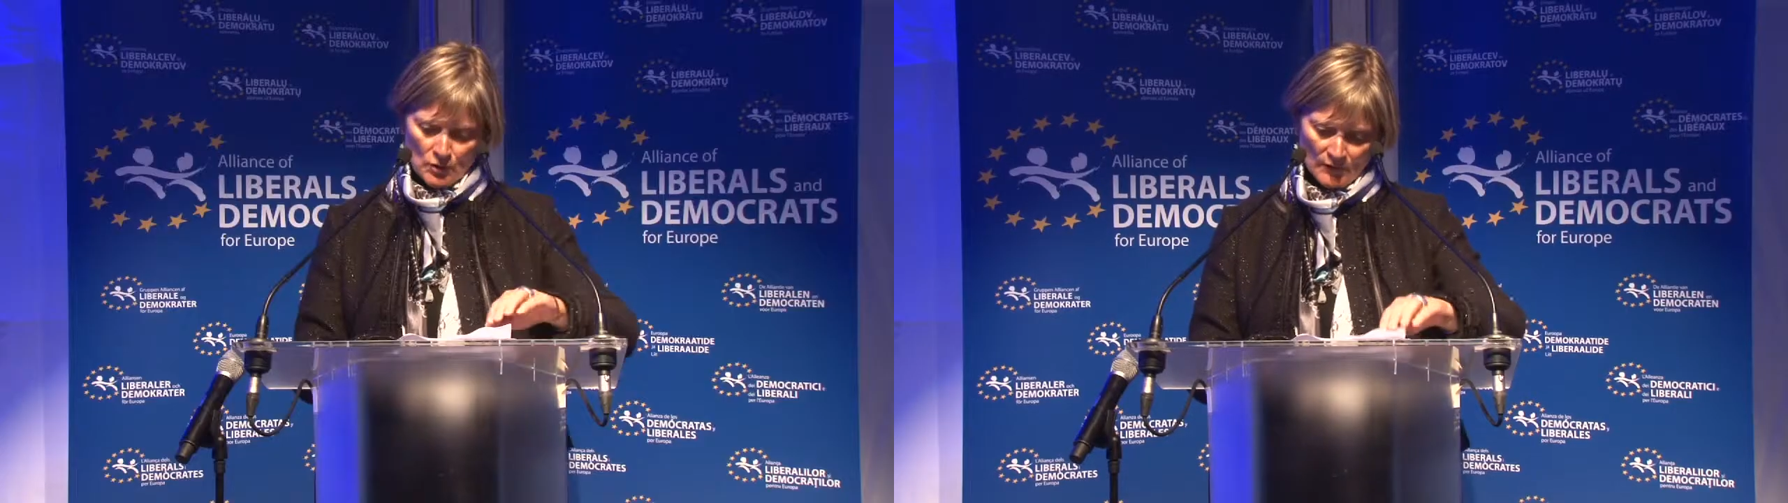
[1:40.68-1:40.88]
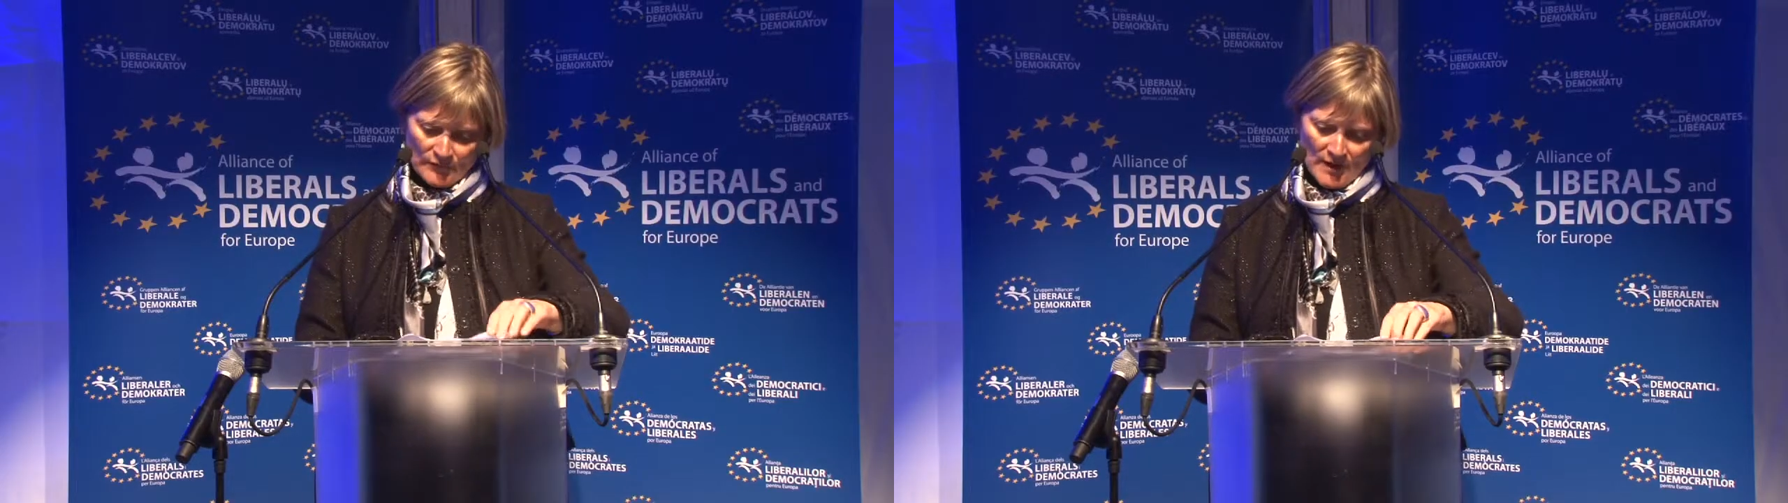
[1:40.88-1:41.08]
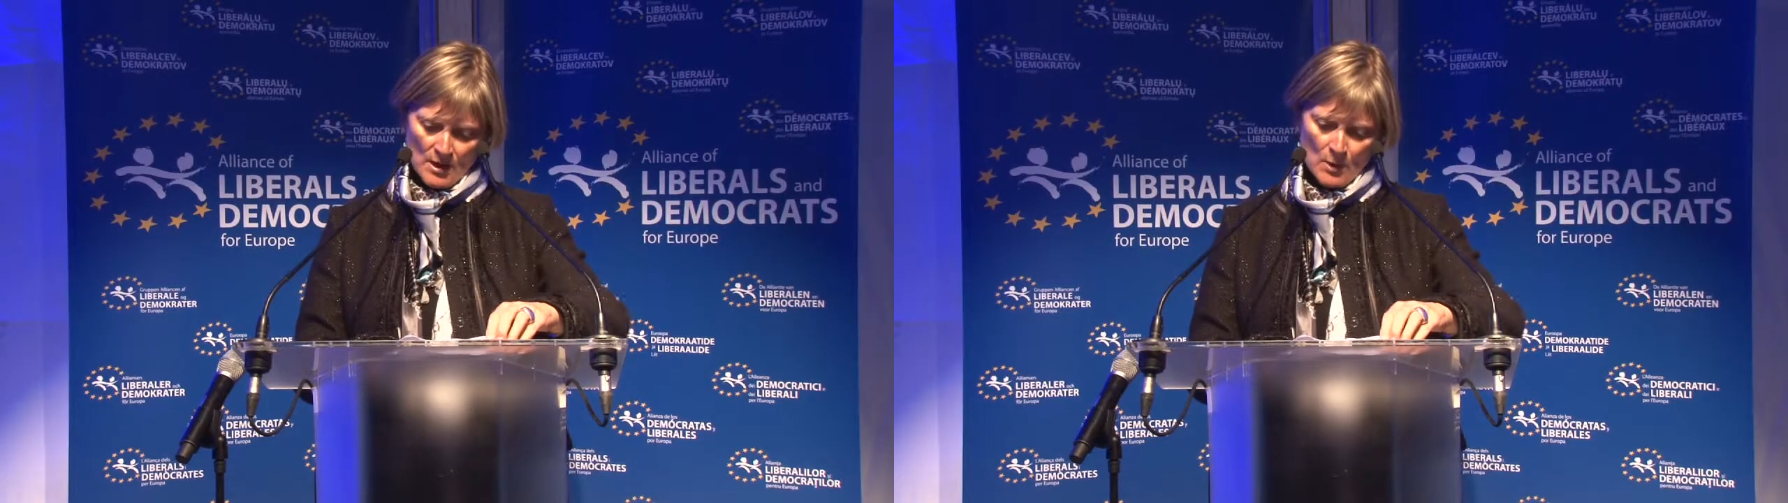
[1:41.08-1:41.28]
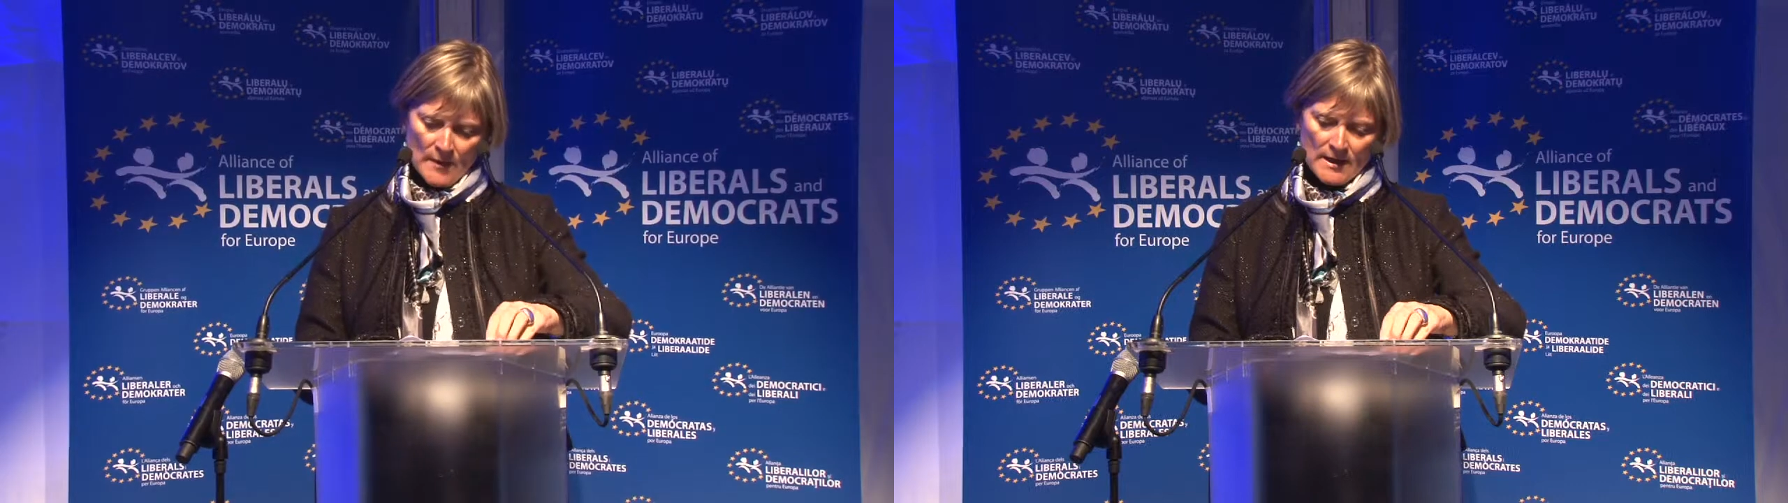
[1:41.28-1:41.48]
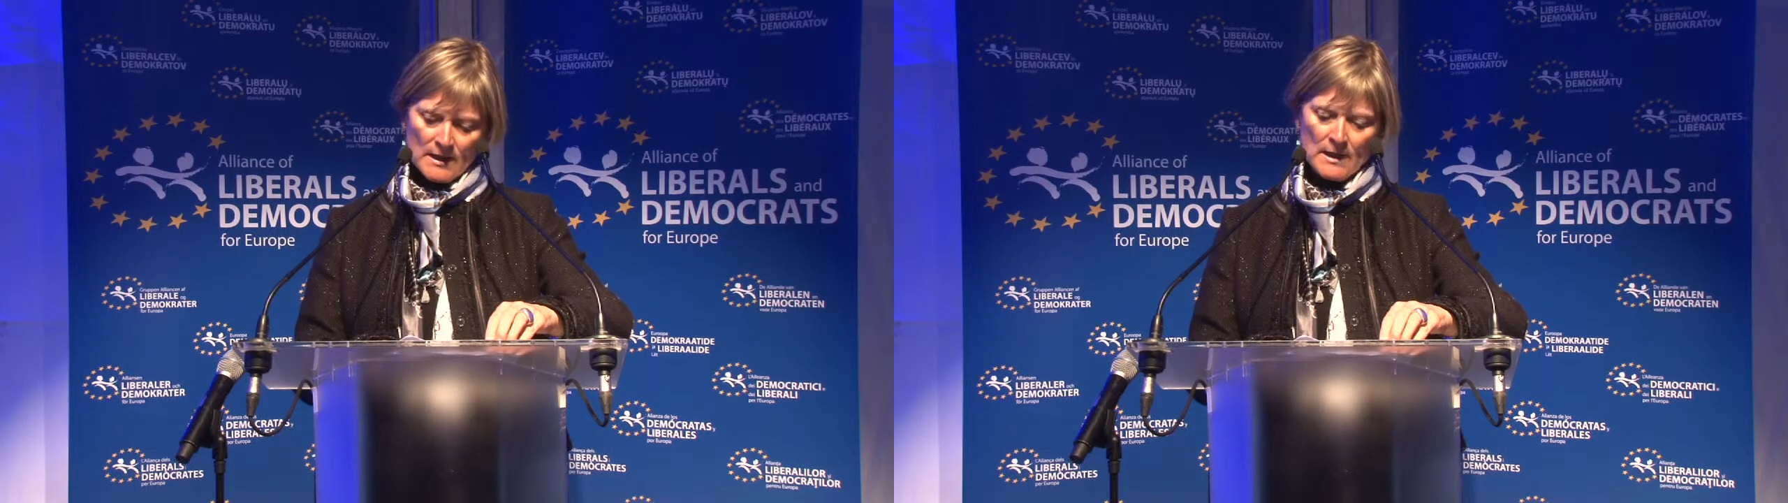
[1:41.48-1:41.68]
of
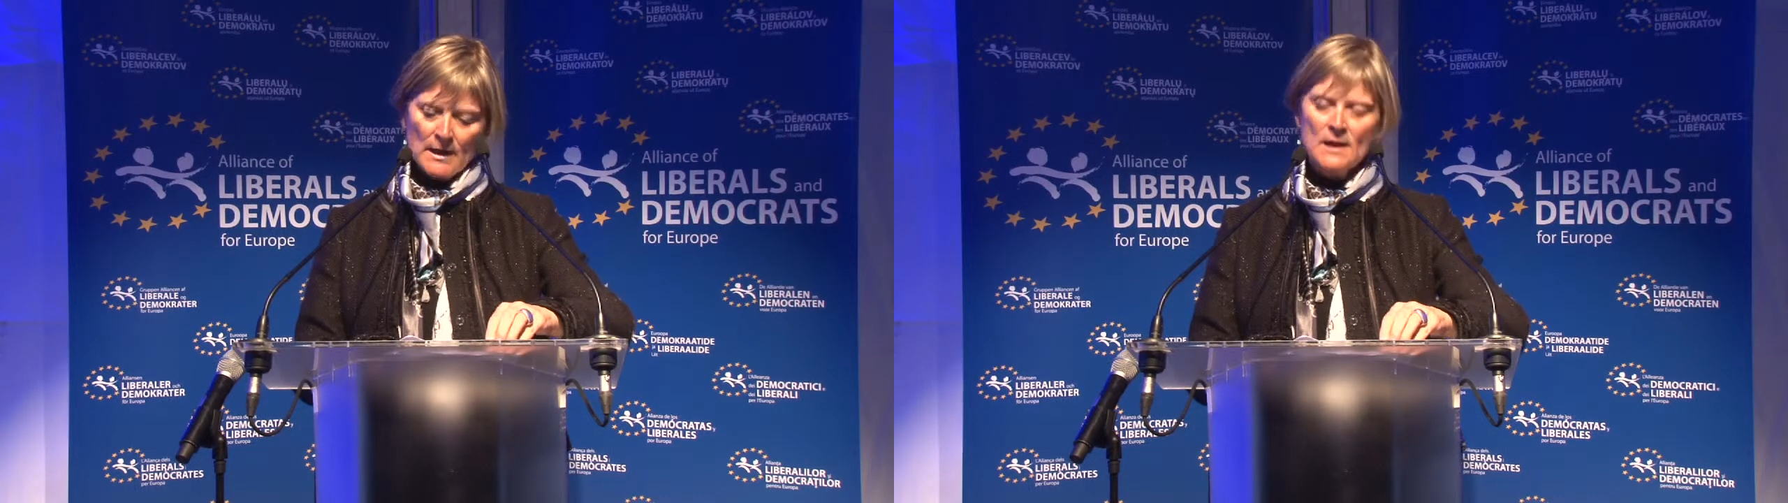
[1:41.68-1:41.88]
allowing